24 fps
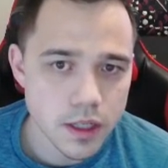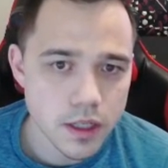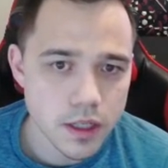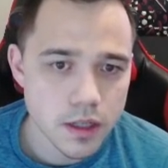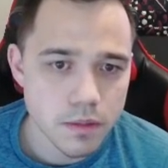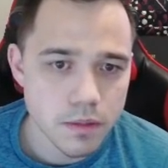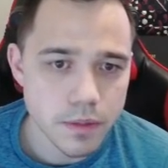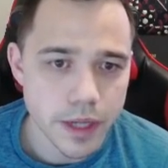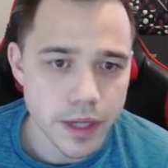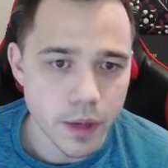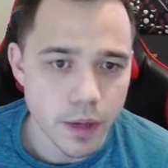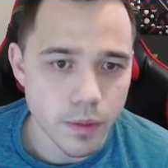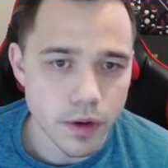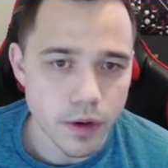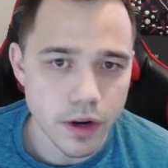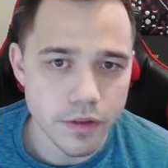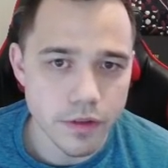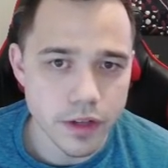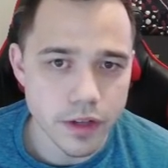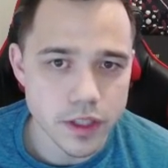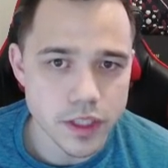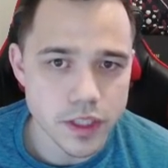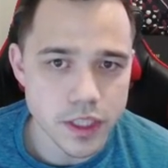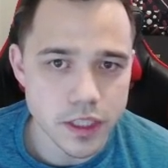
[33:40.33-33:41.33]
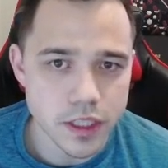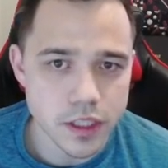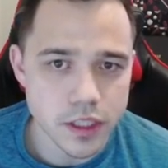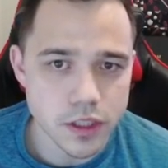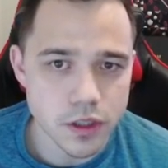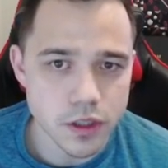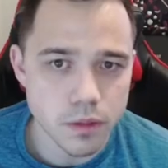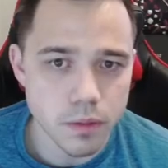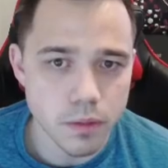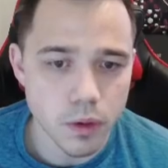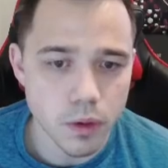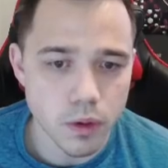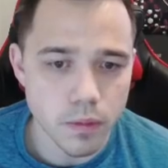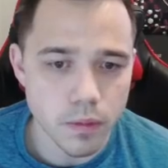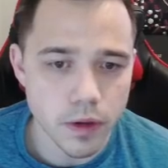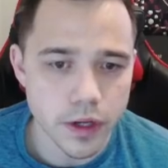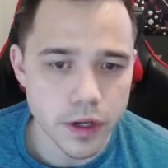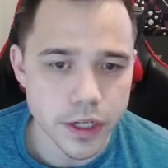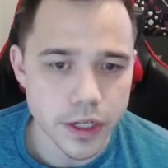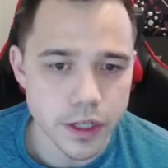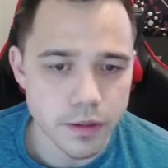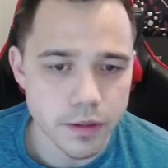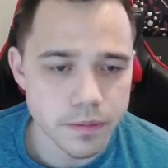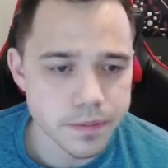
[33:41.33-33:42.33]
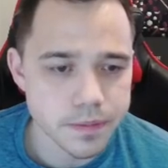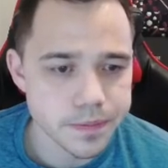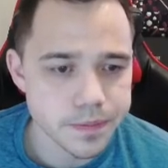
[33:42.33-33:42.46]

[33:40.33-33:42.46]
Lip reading: Yeah, we're not even going to see this third Pokemon here.